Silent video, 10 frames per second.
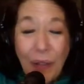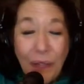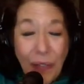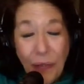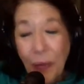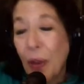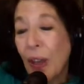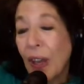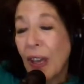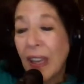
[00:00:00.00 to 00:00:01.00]
for
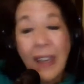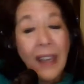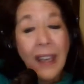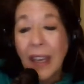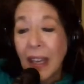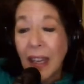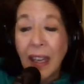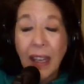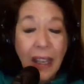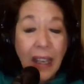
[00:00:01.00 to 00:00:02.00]
free.
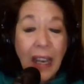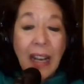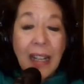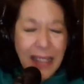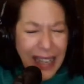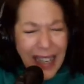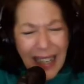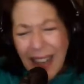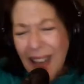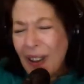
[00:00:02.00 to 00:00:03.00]
Take a
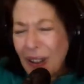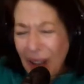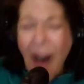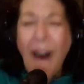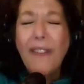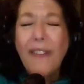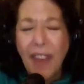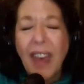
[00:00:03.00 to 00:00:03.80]
load off Annie,